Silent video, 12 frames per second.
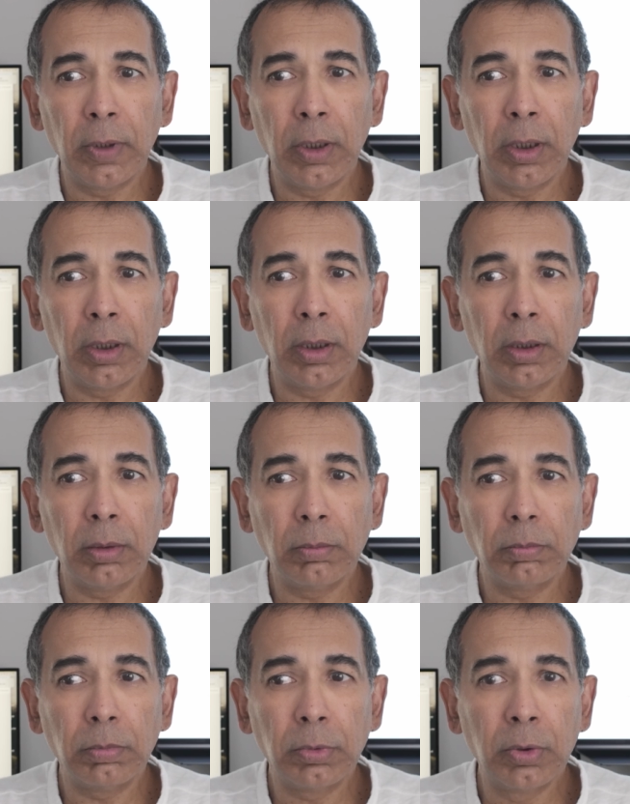a
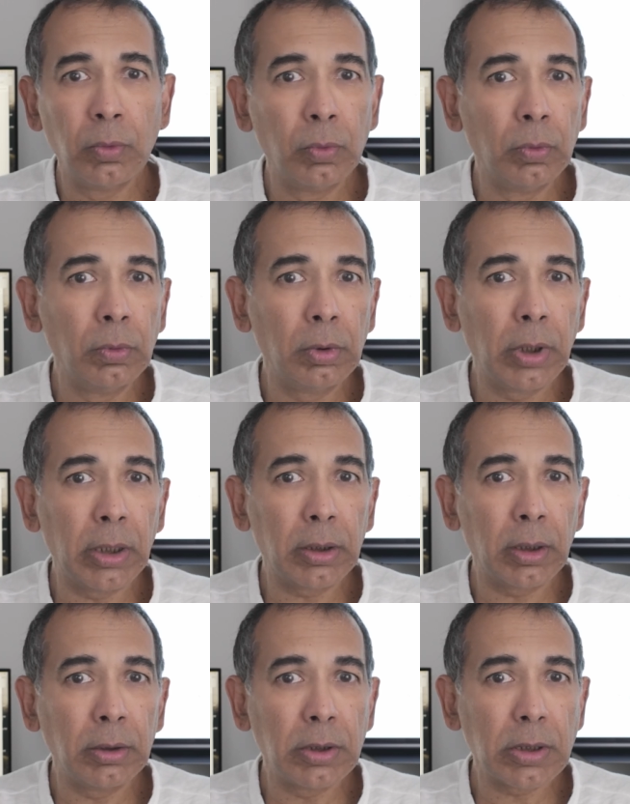tool
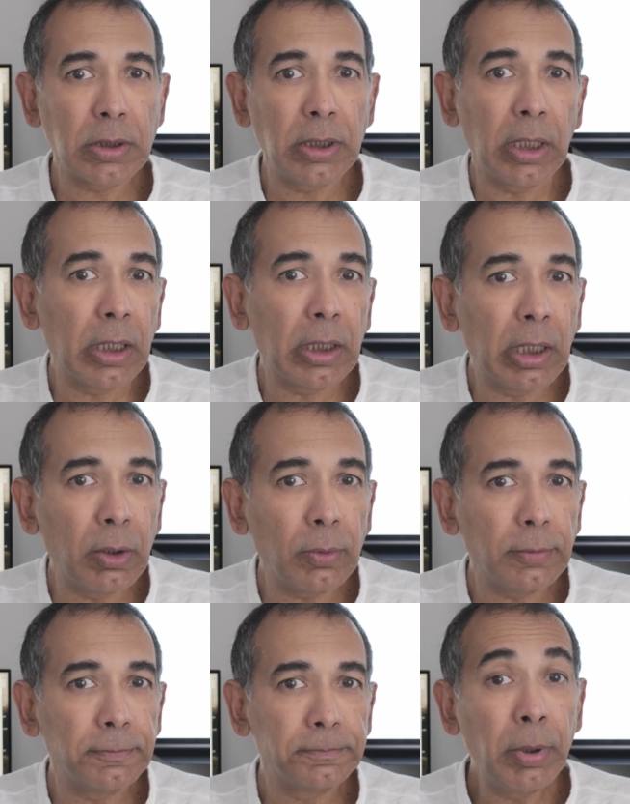that can just take it
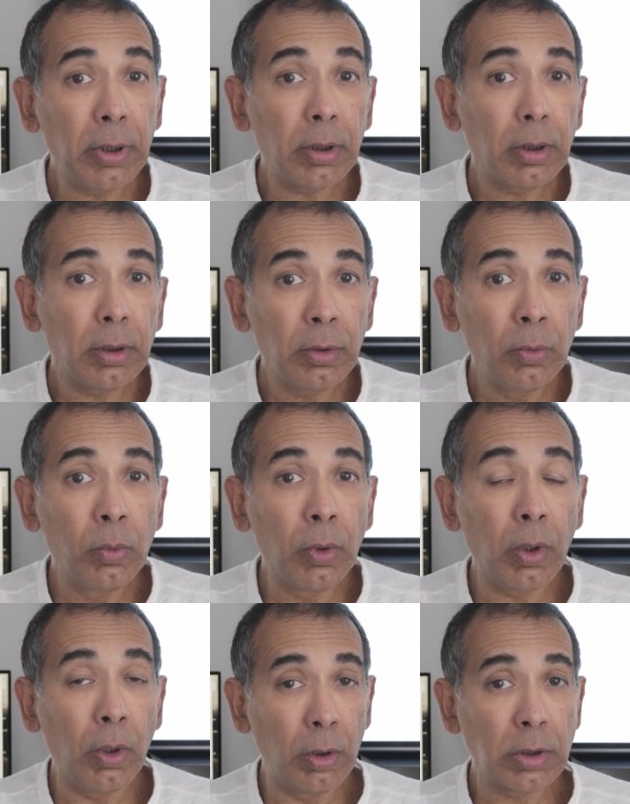out, but you
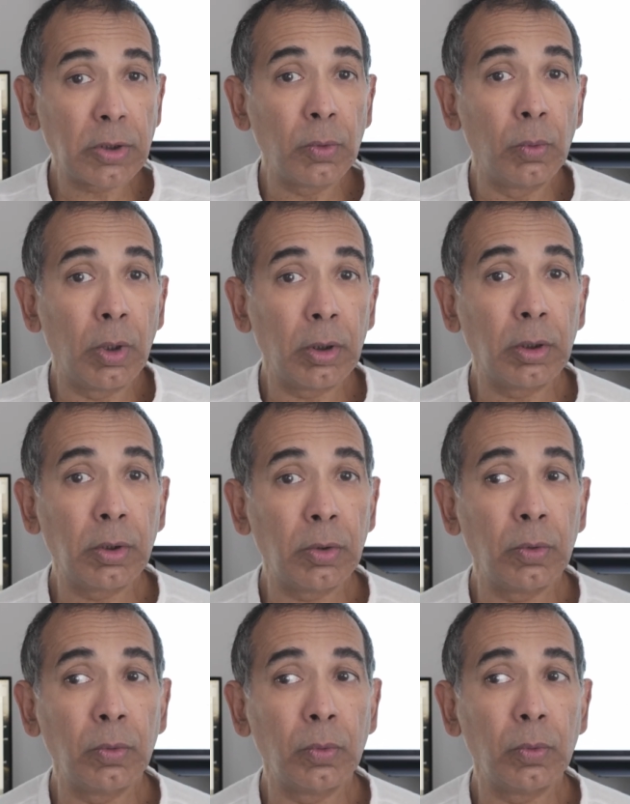also want
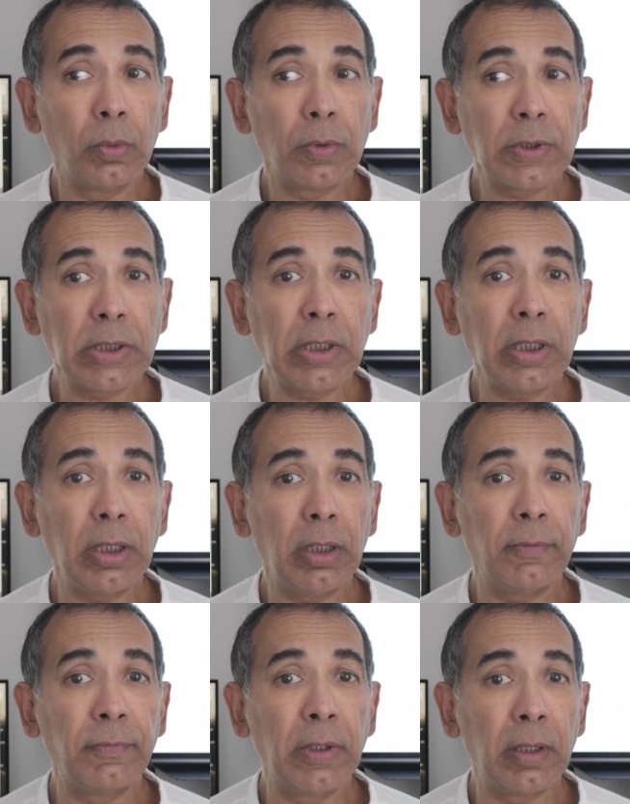to see
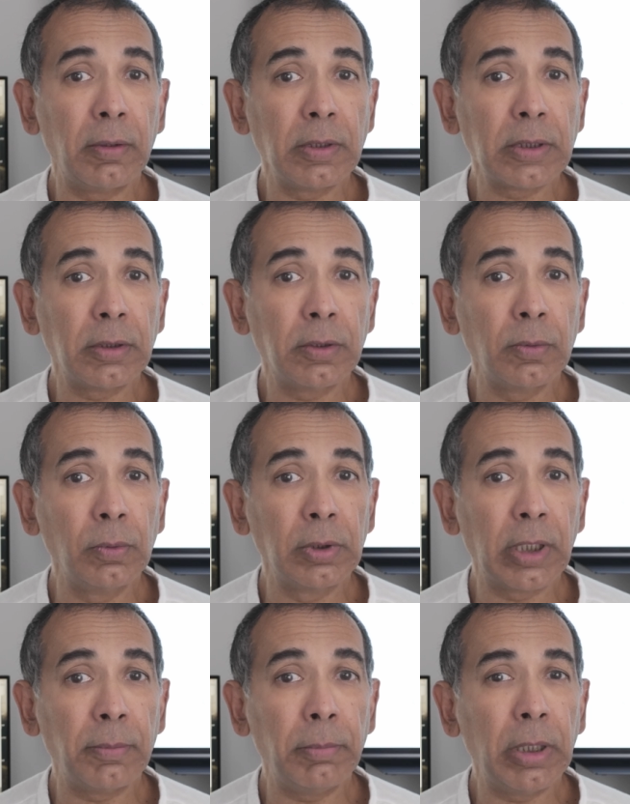if there is a
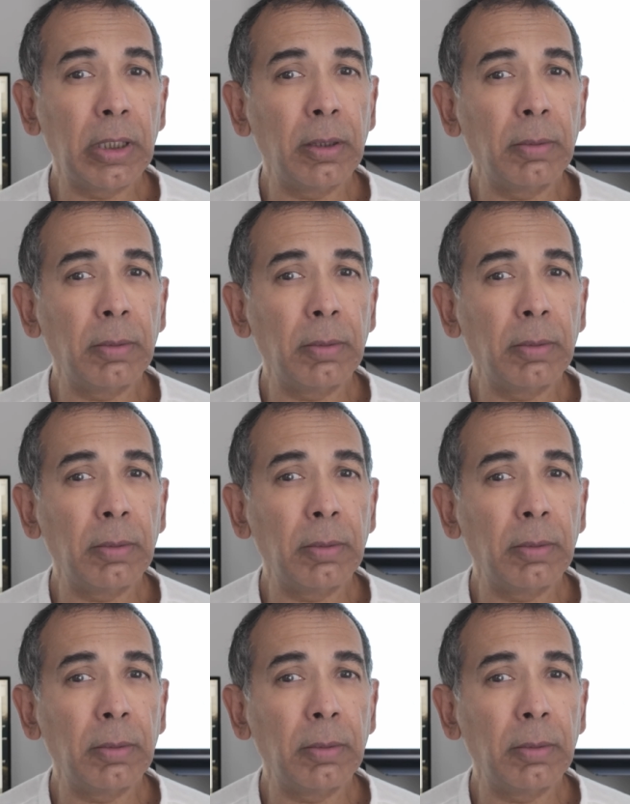tool that make